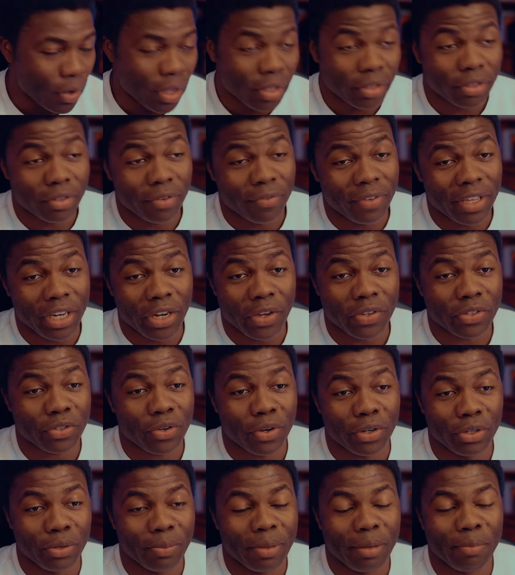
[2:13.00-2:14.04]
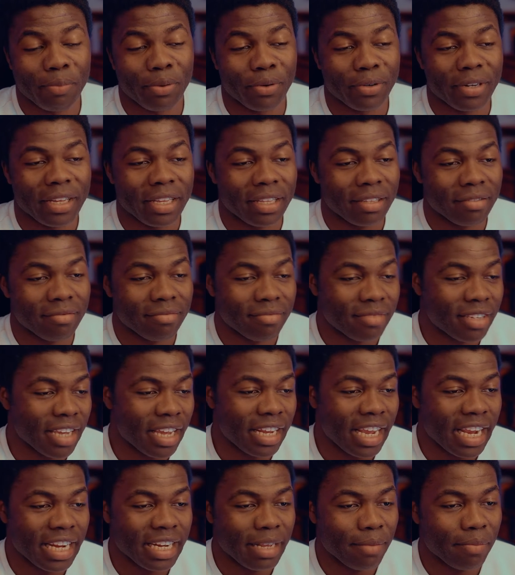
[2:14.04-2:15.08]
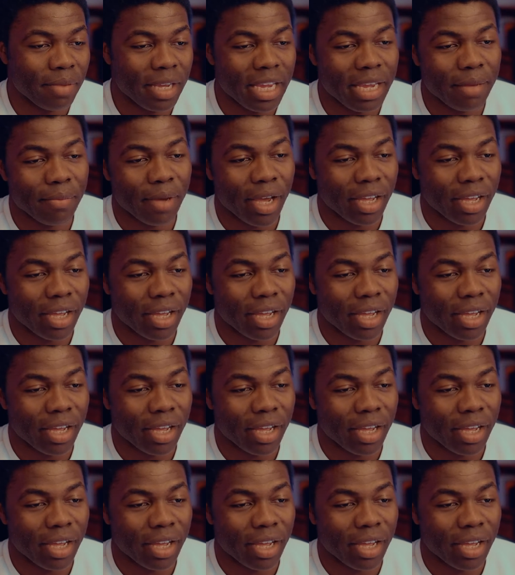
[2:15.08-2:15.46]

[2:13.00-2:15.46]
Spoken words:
Well, the video is going to be put in 1080p,